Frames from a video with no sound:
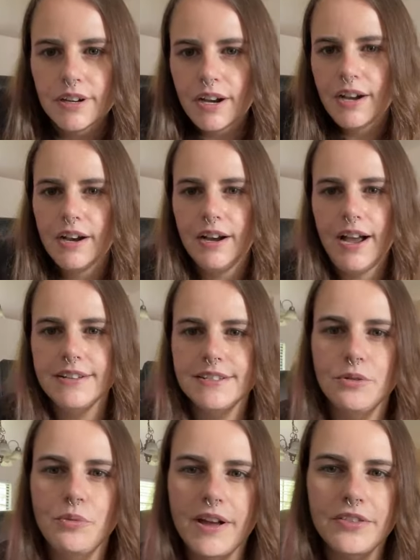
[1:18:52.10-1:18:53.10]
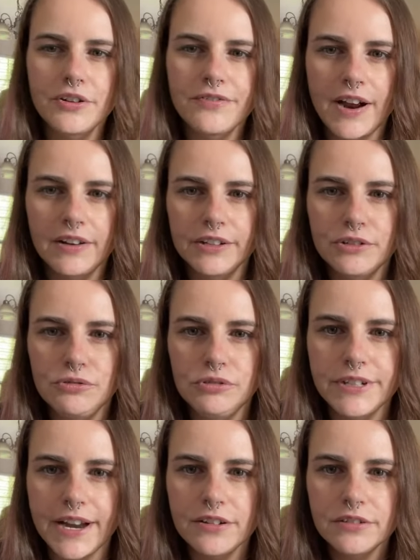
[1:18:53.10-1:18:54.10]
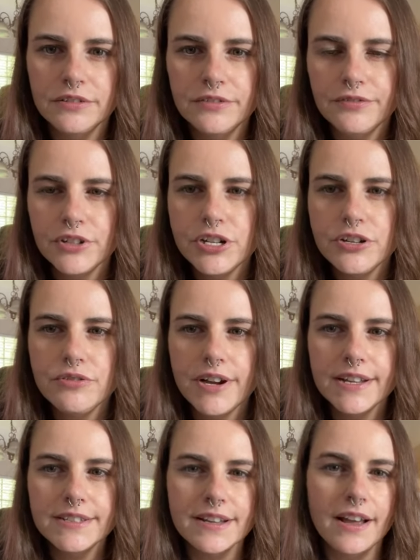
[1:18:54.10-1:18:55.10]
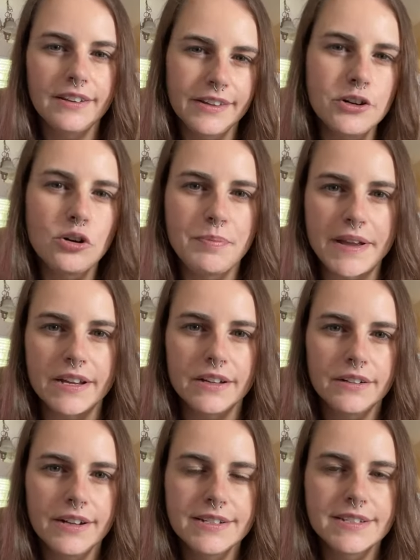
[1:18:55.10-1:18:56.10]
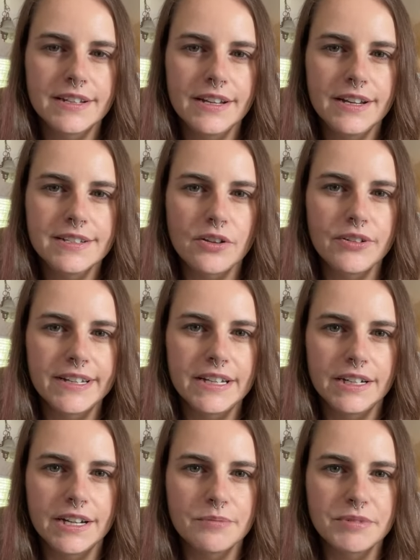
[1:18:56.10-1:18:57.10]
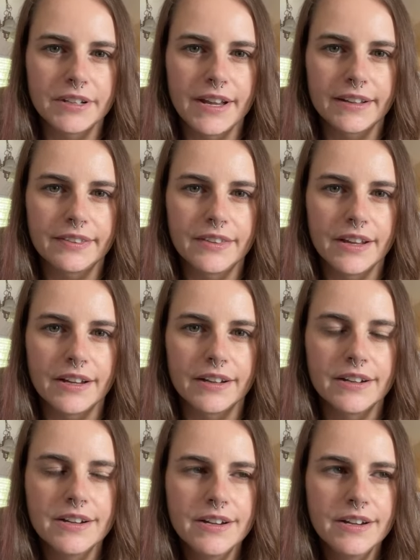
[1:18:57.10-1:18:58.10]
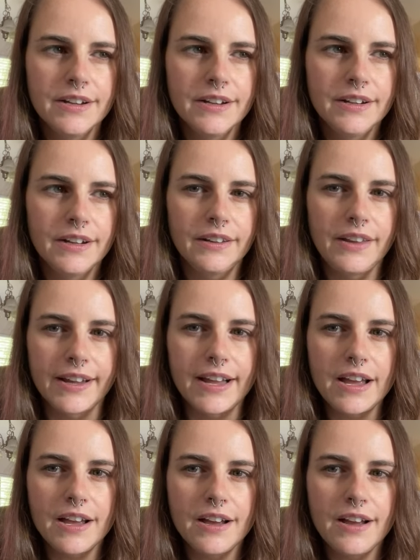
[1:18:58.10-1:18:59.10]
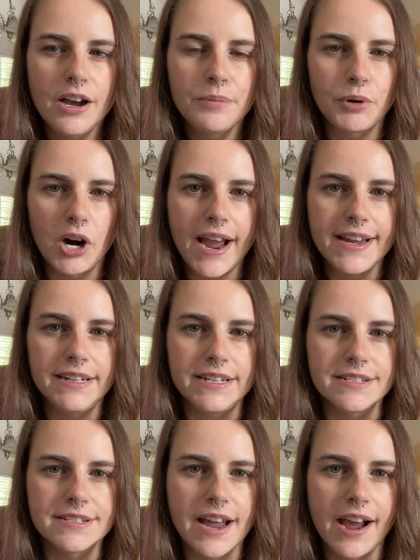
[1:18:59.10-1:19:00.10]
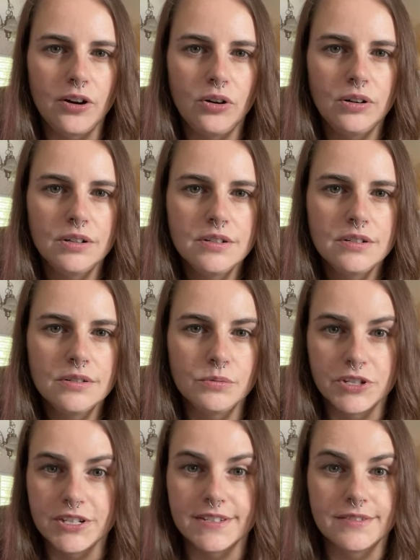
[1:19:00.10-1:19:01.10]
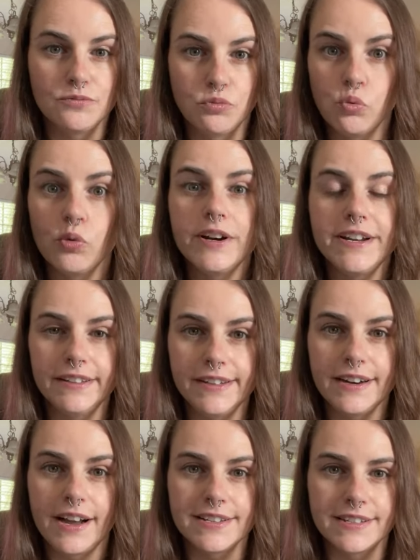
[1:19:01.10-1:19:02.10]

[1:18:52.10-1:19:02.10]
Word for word: Uh, has the weather finally cooled down for you? It's a little bit. It's get it's only getting up to like the like upper 80s now, which is really nice